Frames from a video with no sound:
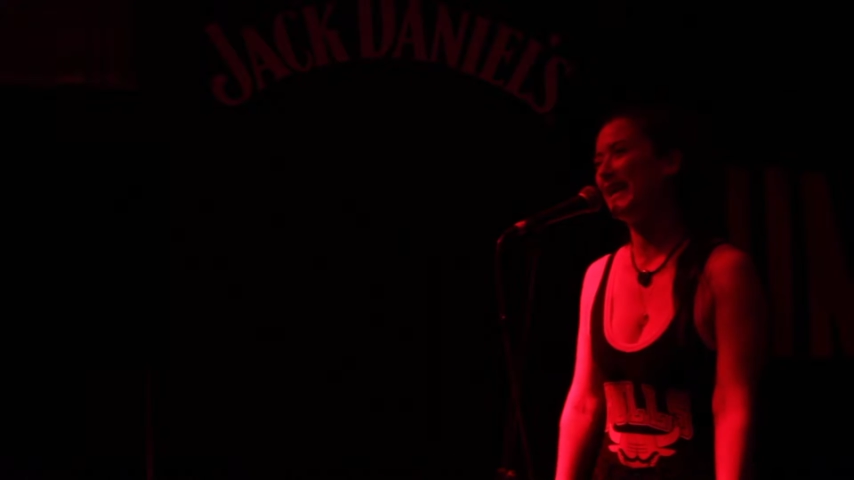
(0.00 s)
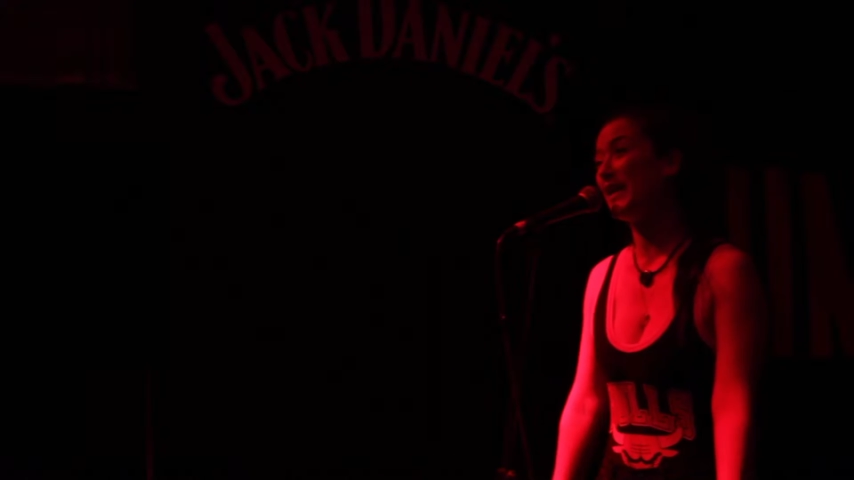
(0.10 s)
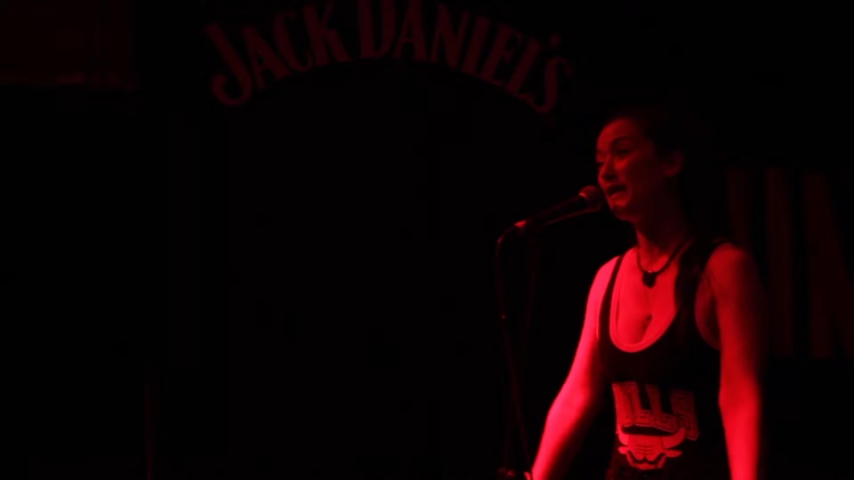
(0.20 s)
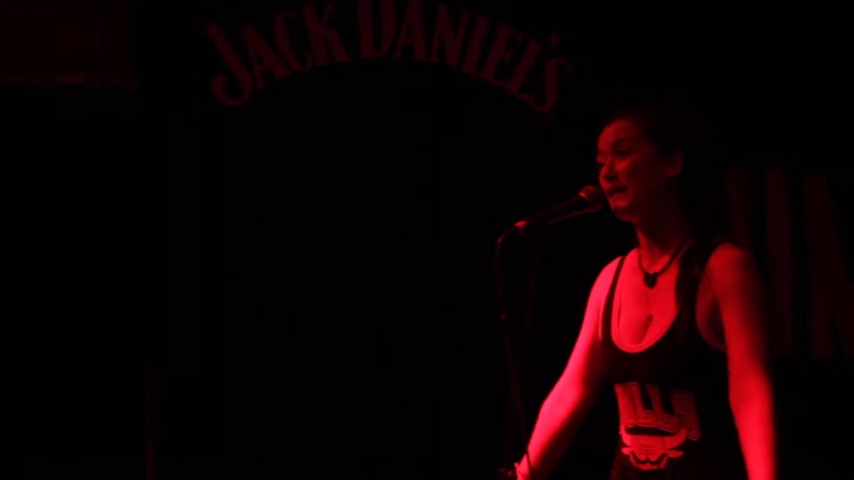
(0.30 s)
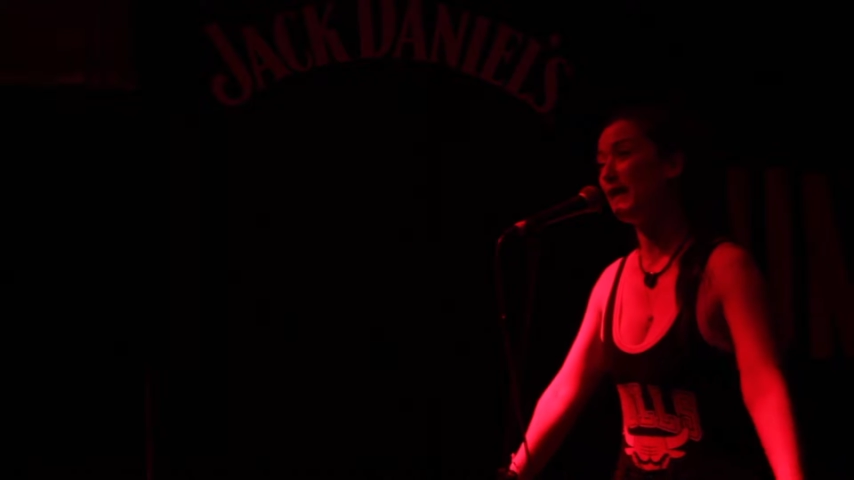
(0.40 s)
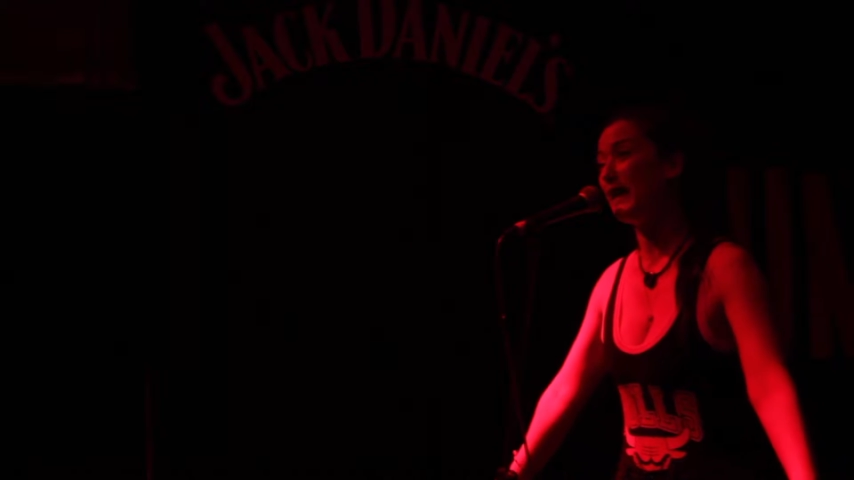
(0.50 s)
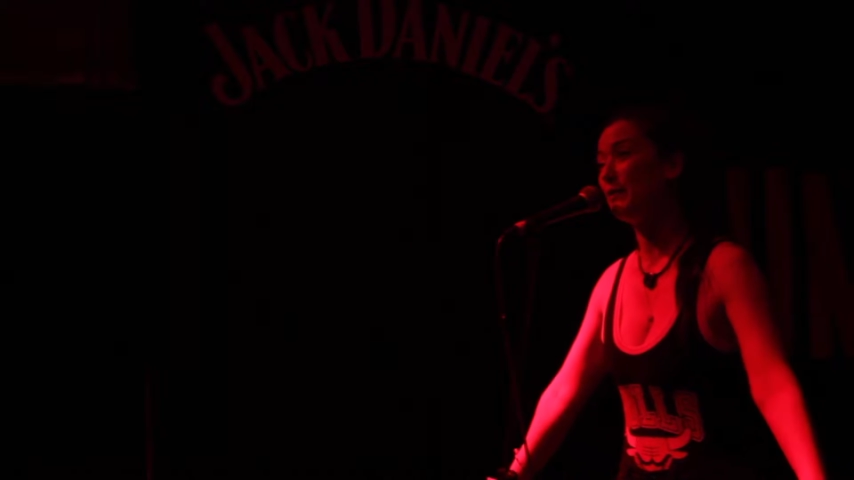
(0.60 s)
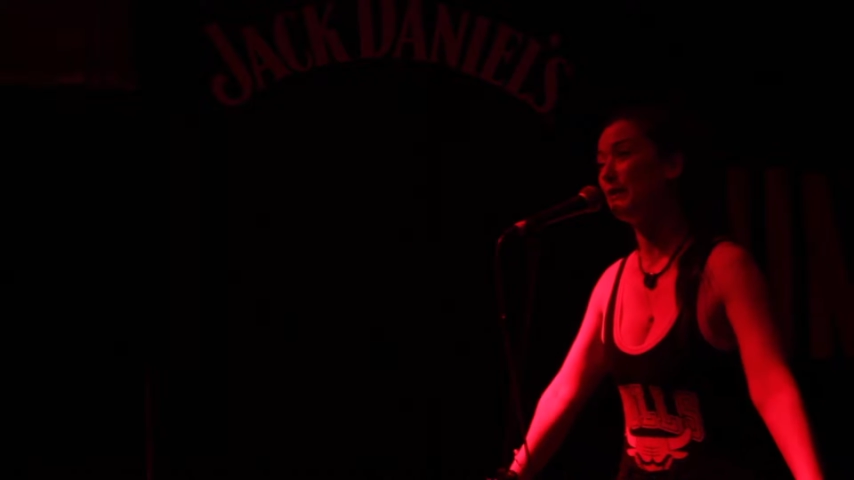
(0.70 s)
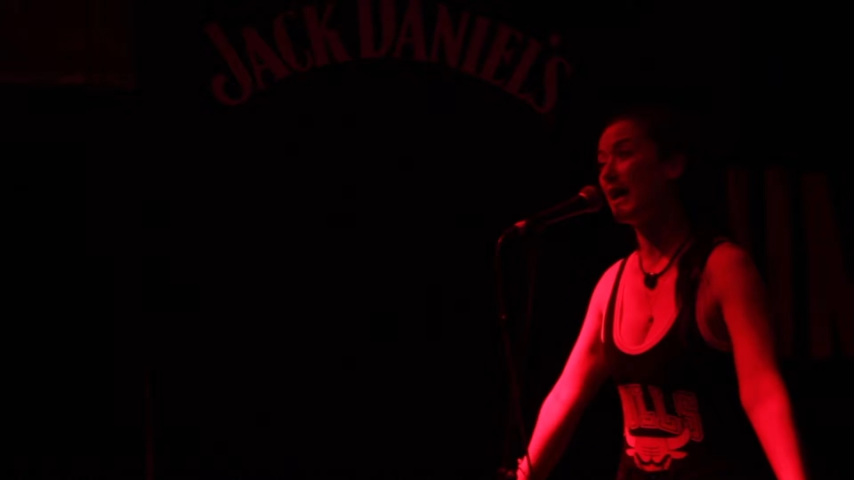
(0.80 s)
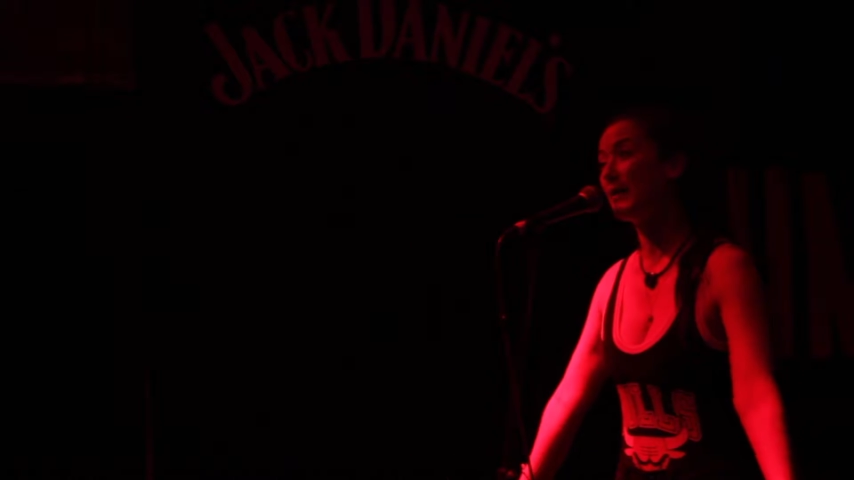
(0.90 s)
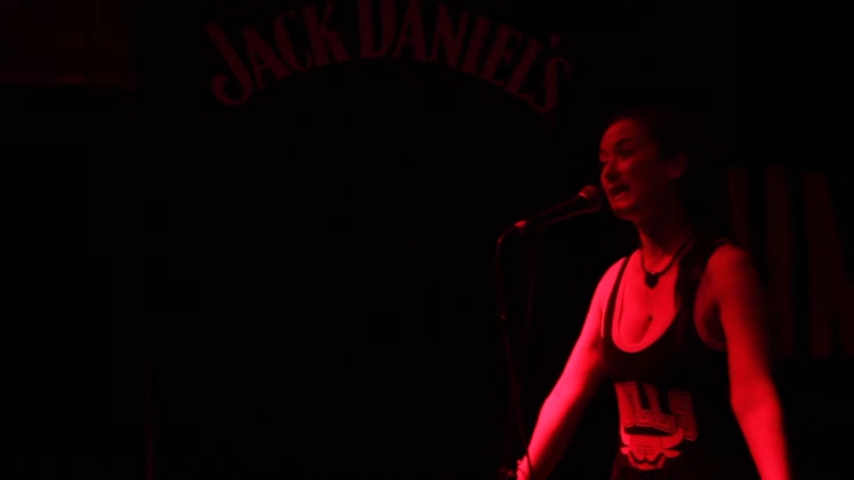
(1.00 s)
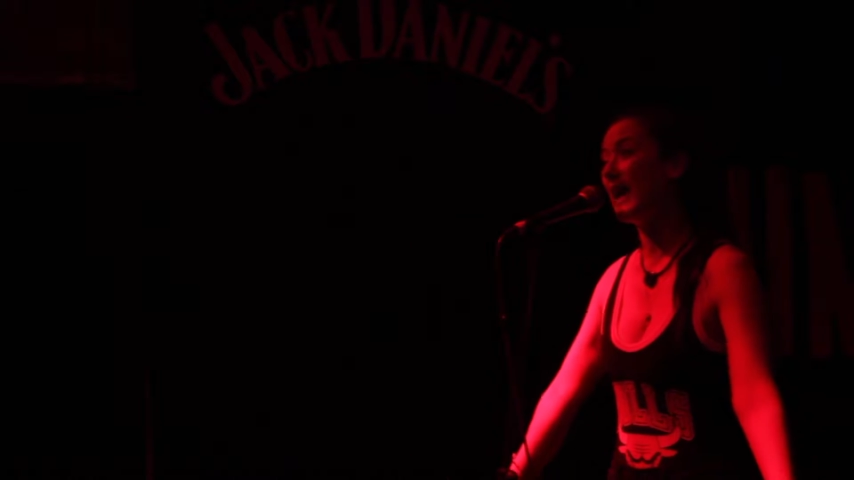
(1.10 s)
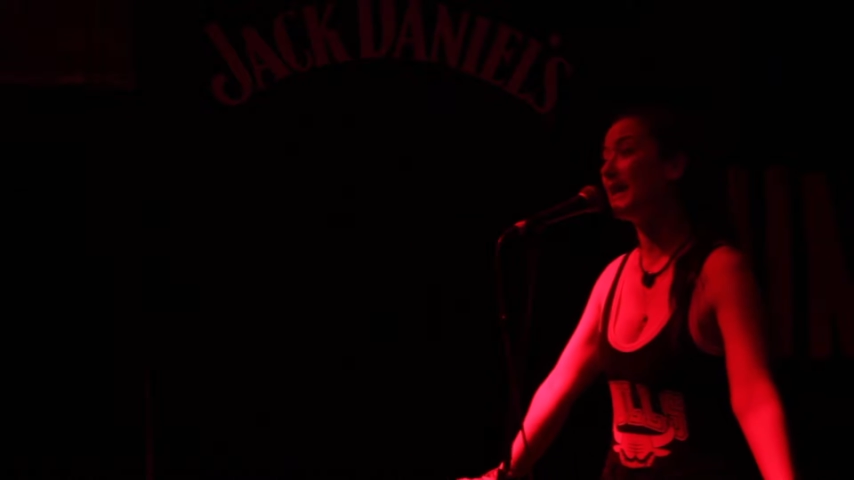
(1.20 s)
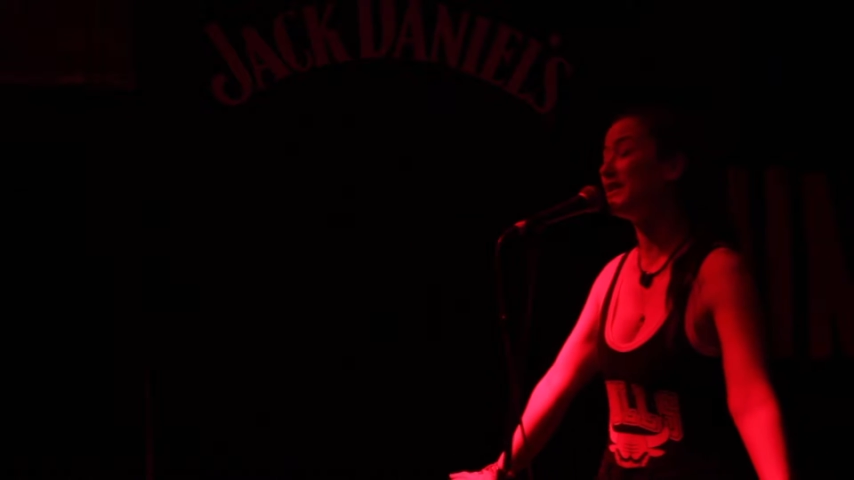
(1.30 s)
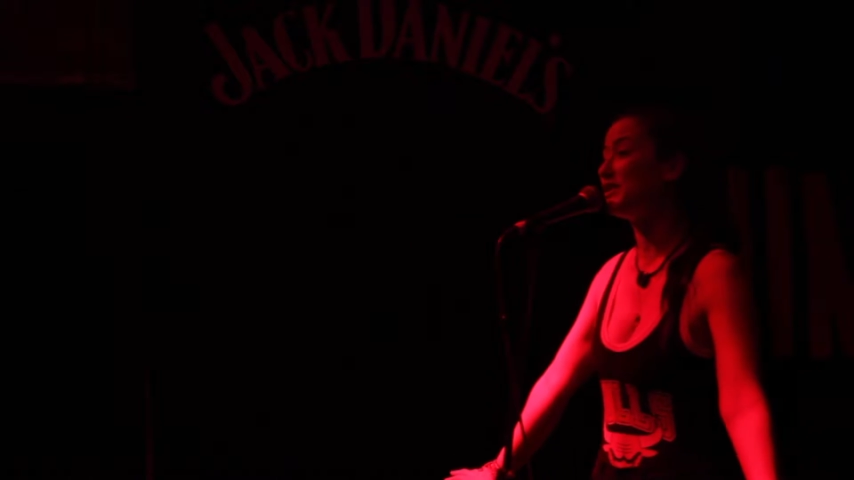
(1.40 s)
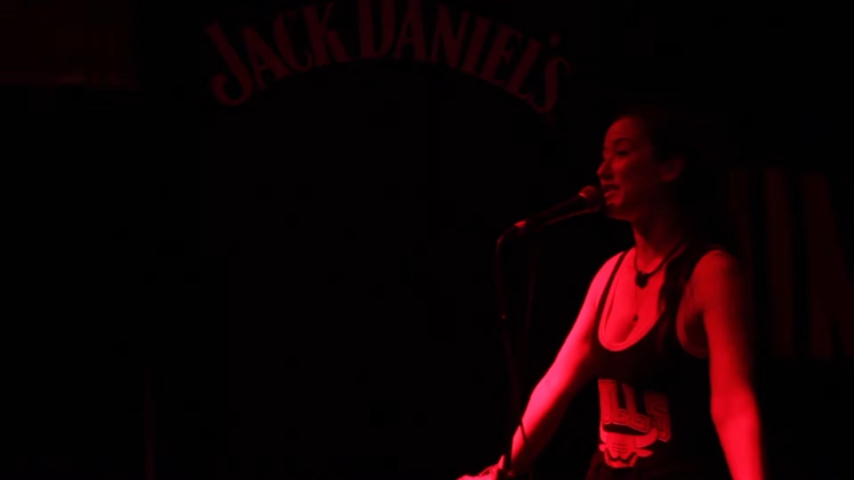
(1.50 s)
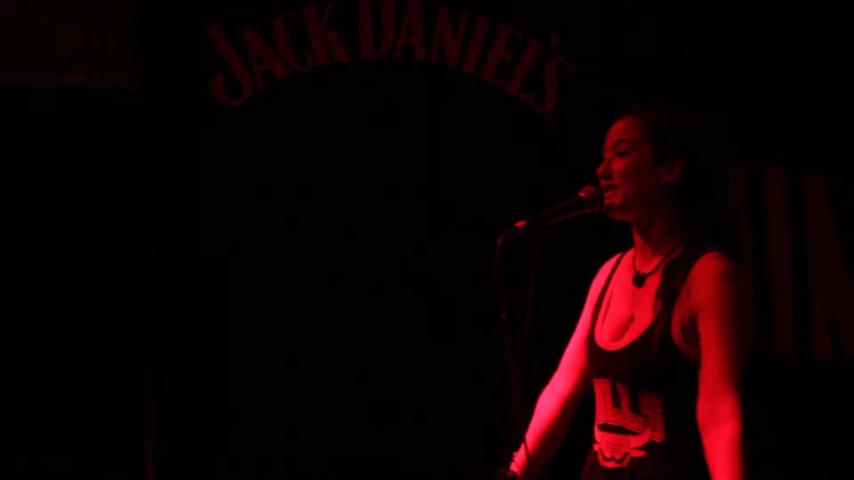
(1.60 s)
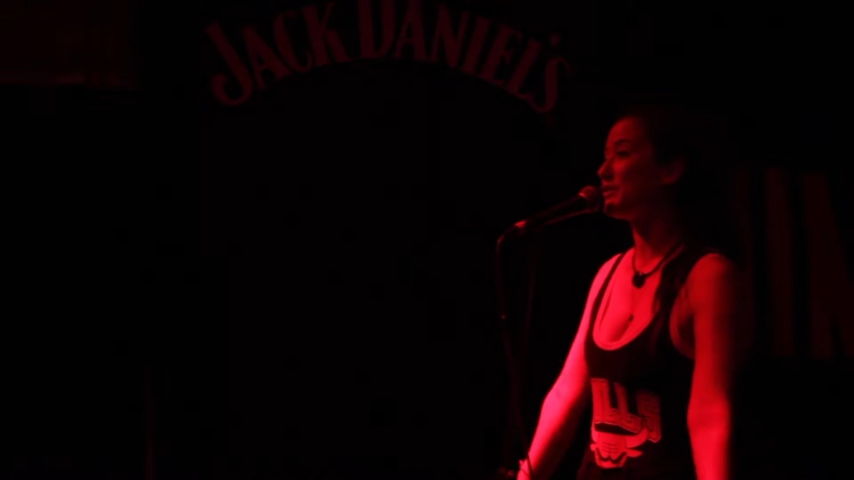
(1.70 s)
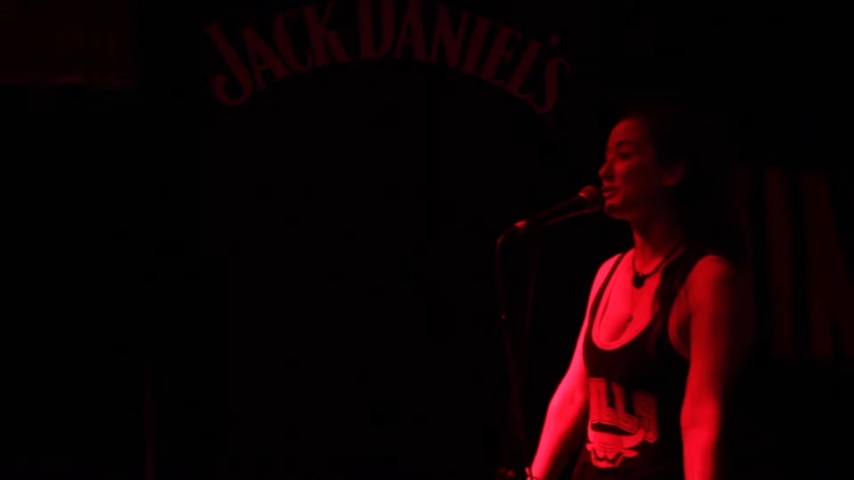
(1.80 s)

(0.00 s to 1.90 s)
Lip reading: And I fear we've now engaged in this